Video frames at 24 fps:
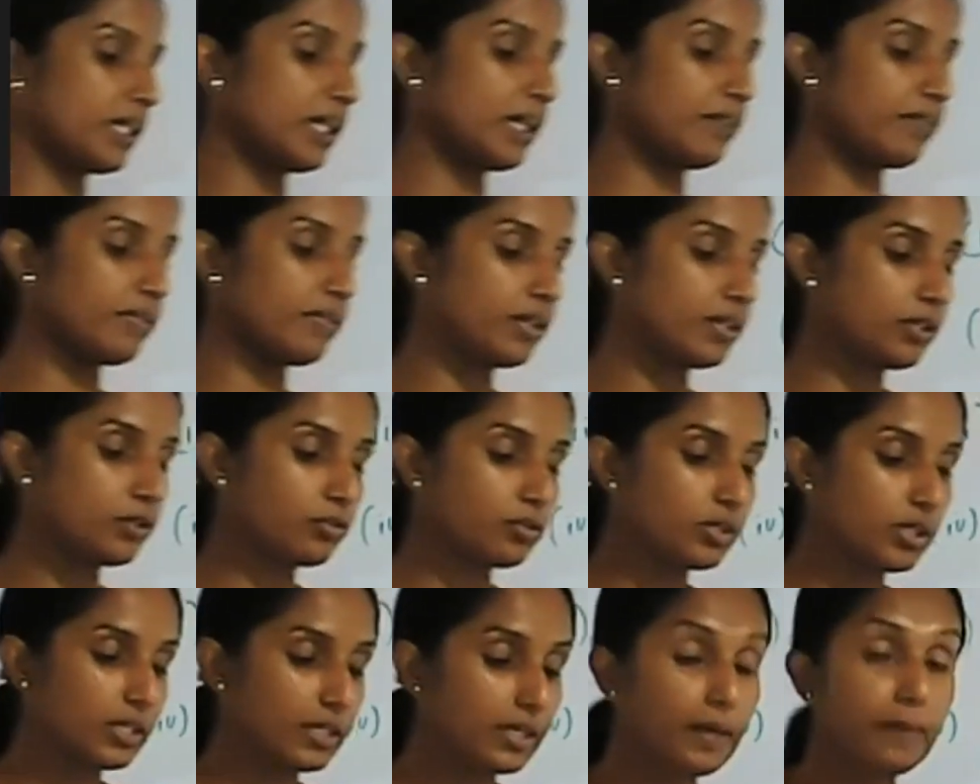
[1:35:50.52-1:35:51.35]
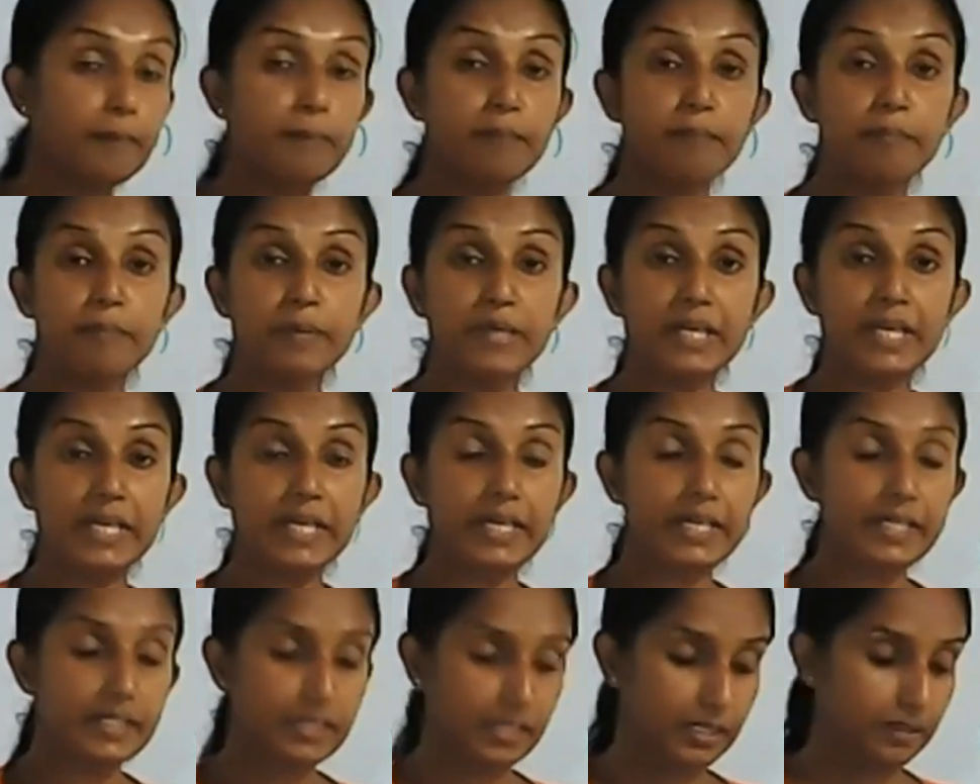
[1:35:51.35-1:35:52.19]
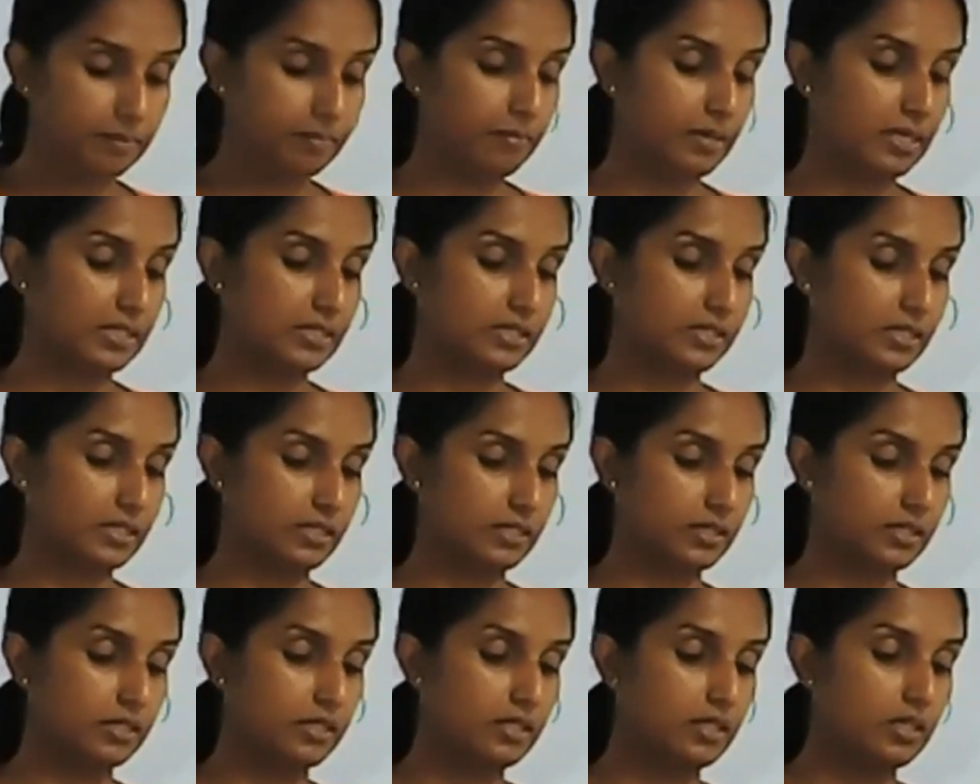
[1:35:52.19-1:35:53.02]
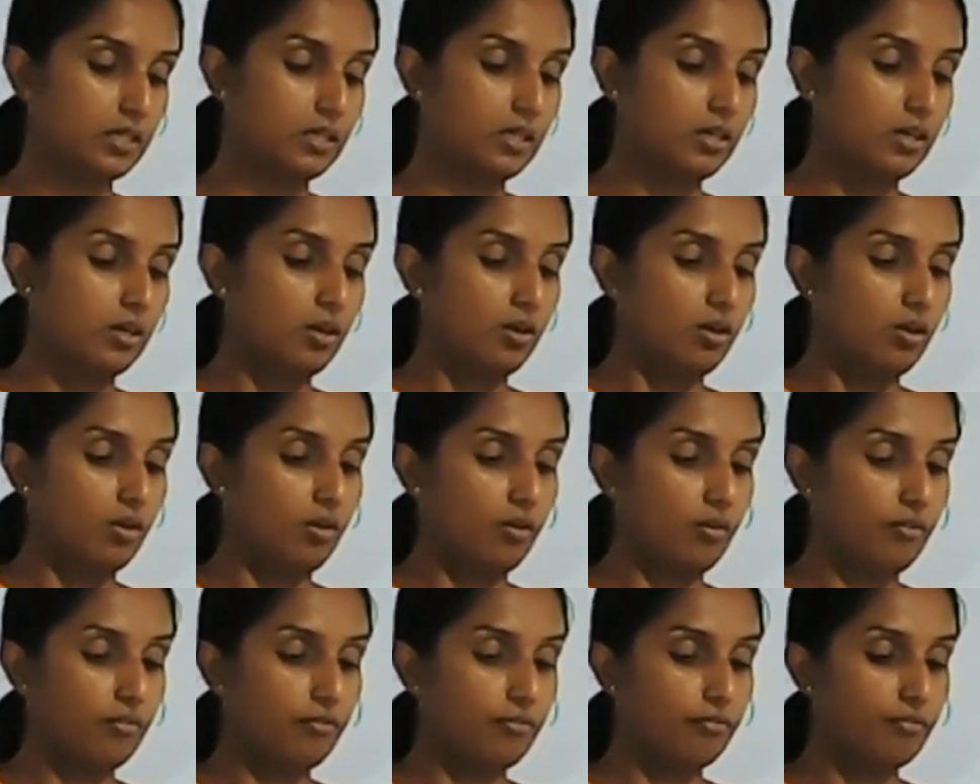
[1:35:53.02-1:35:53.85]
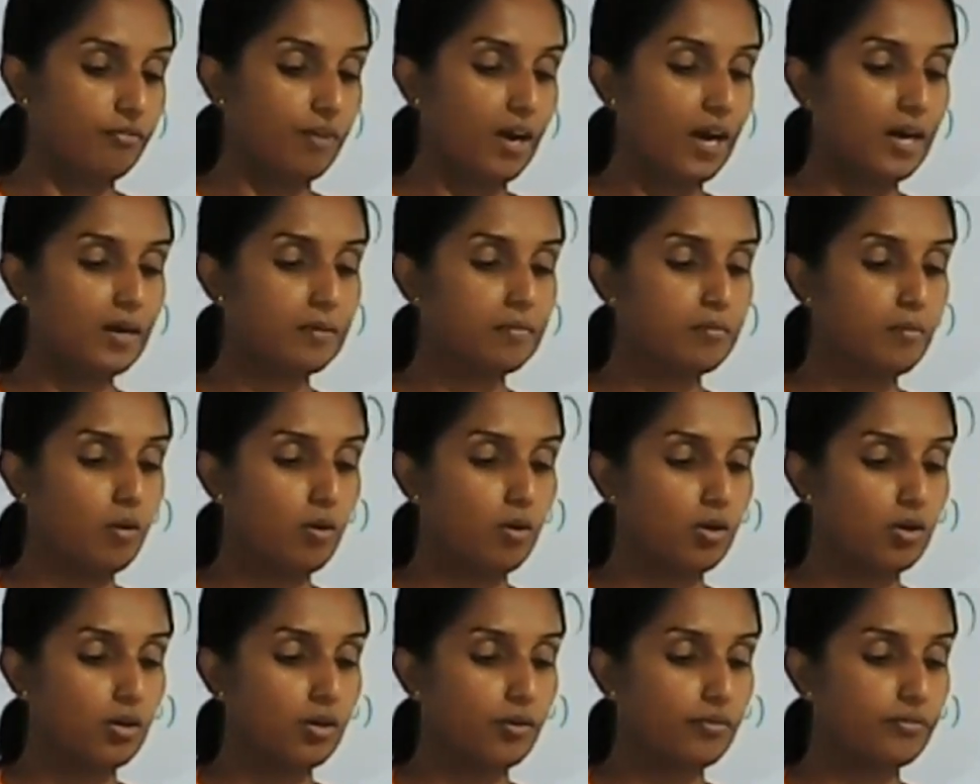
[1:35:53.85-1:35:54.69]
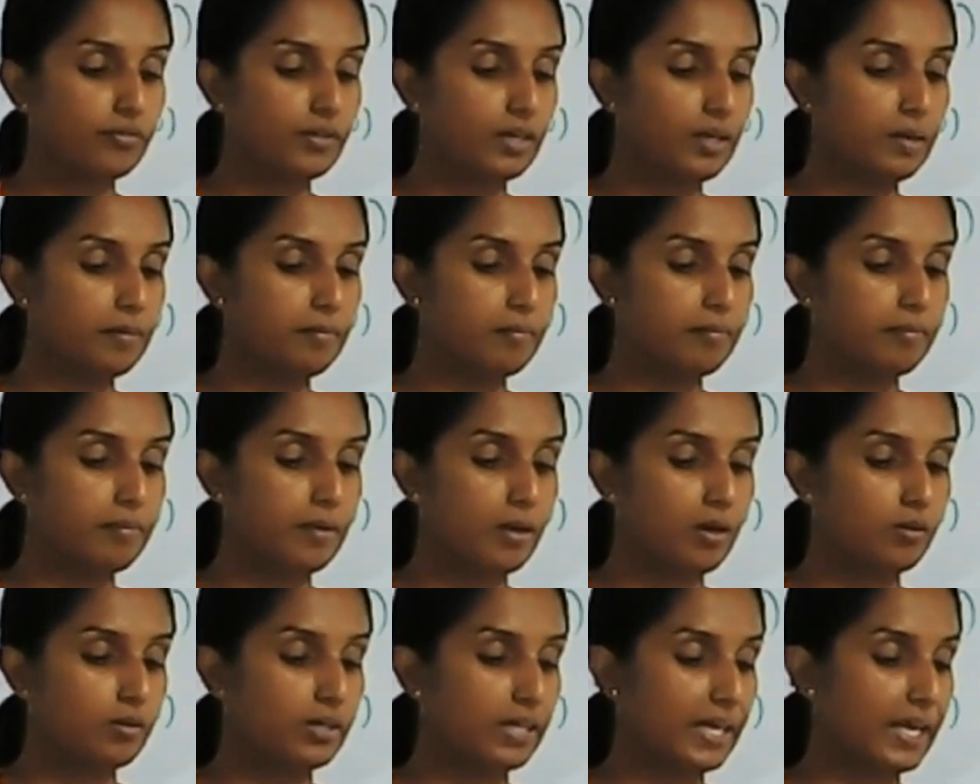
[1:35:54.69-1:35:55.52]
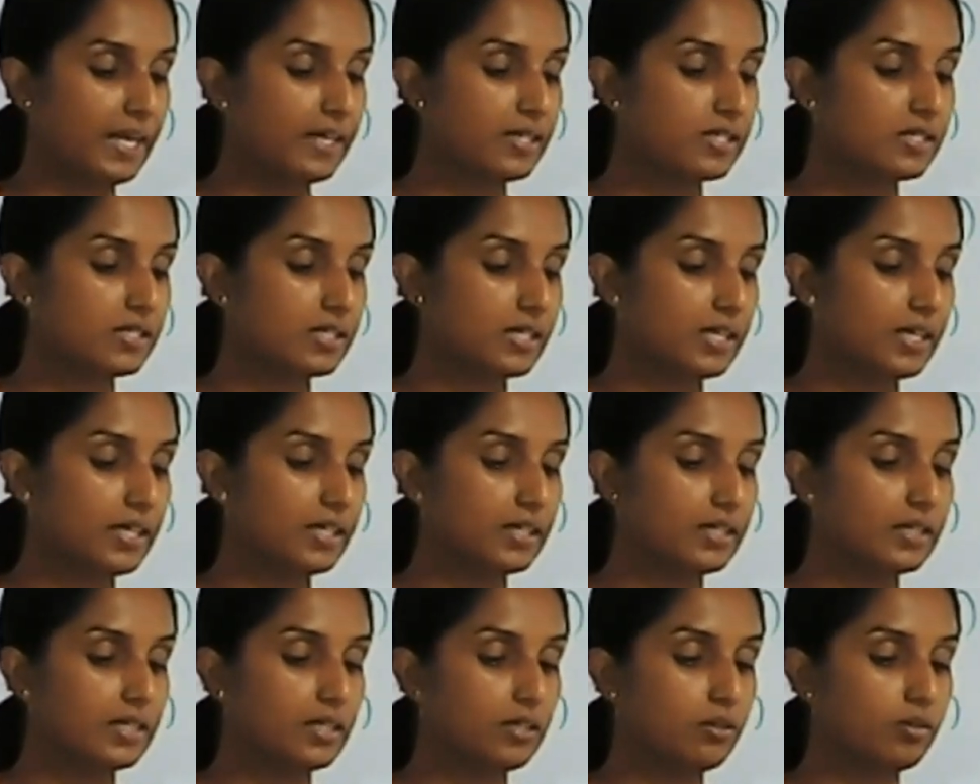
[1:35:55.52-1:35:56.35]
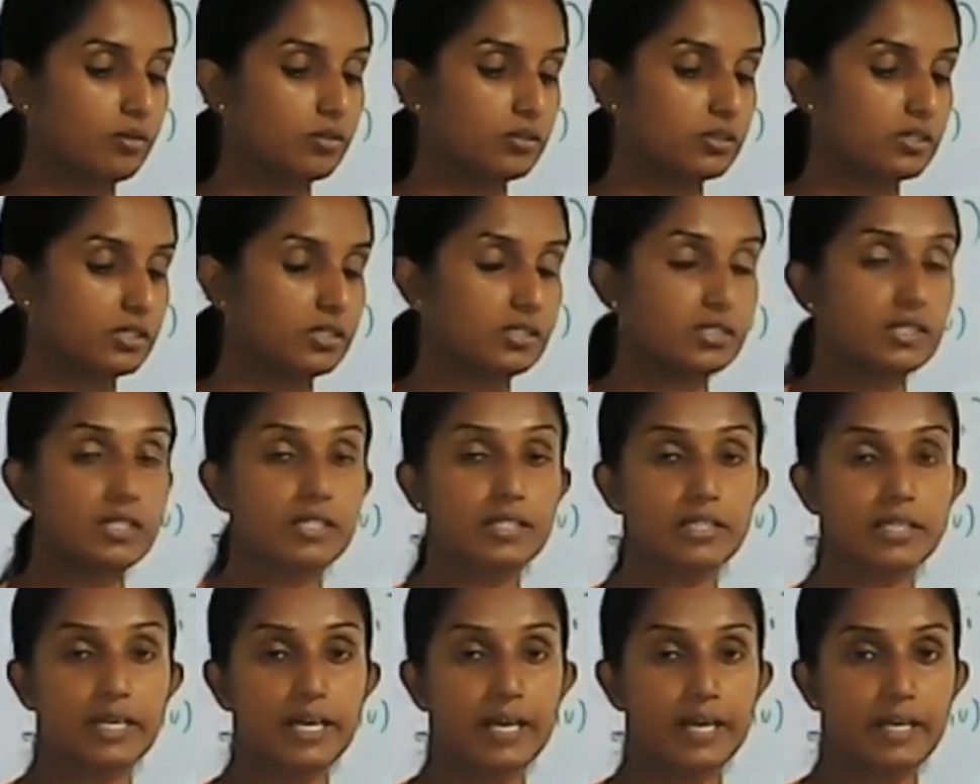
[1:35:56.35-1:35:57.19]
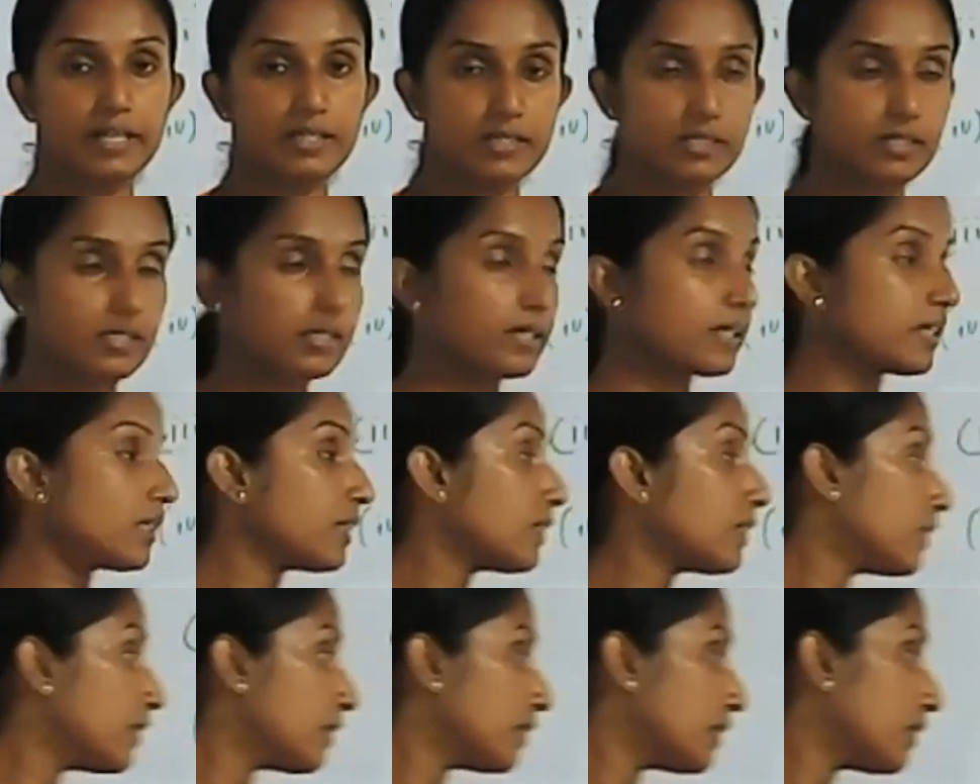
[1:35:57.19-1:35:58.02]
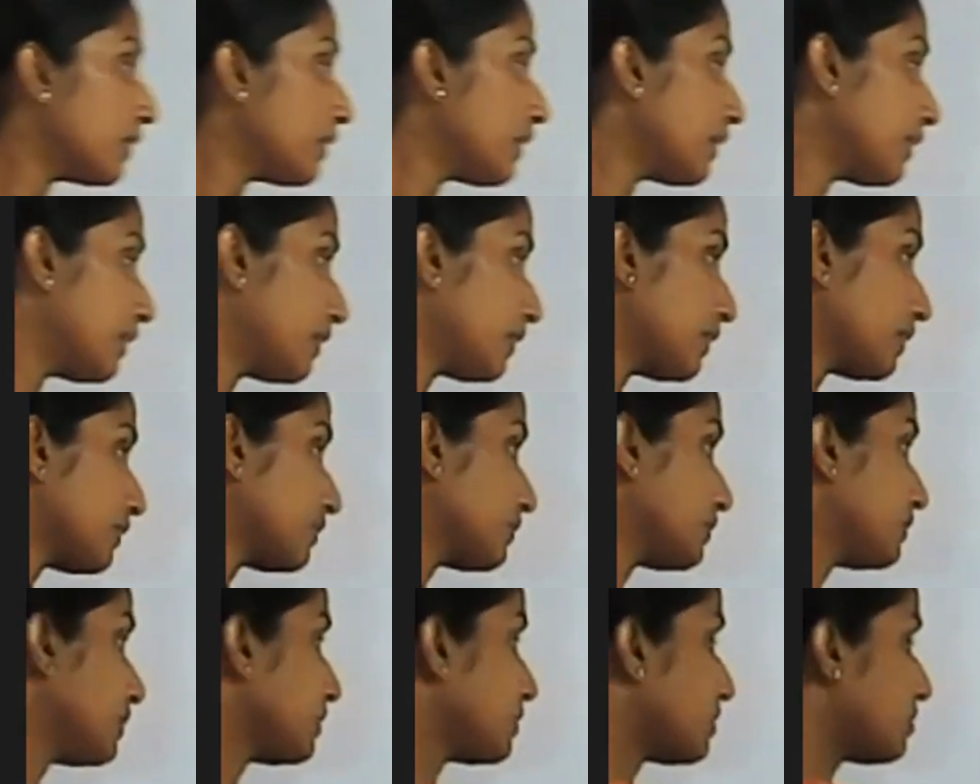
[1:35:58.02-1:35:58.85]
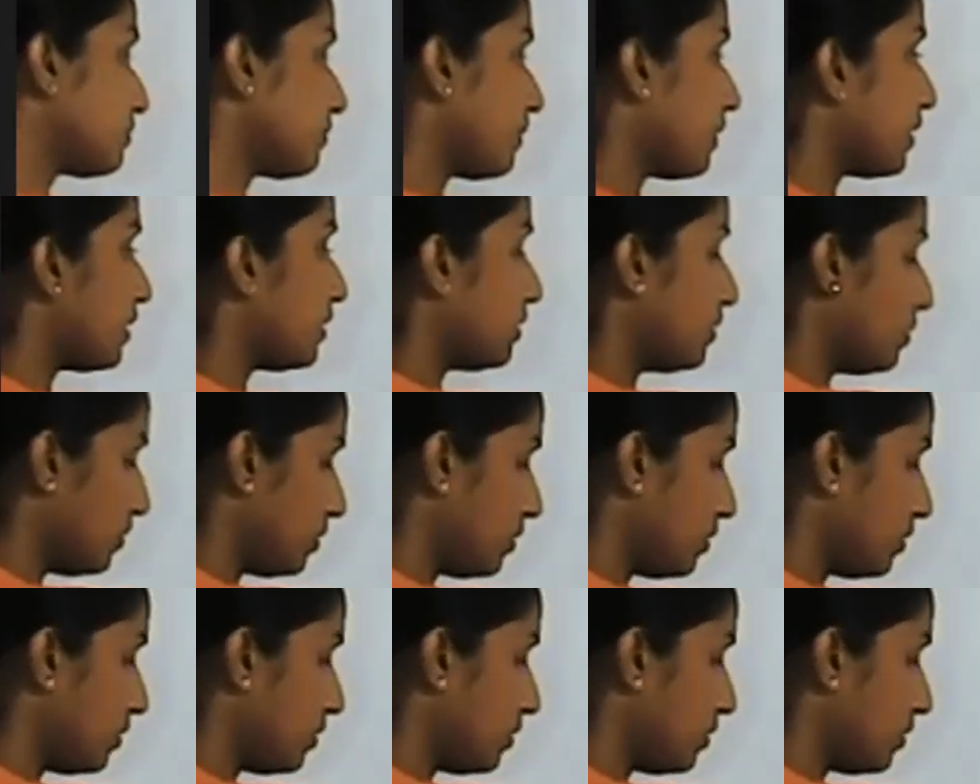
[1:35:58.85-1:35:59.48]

relevant to the complete combustion of 1 mole of compound X in the oxygen gas. This one,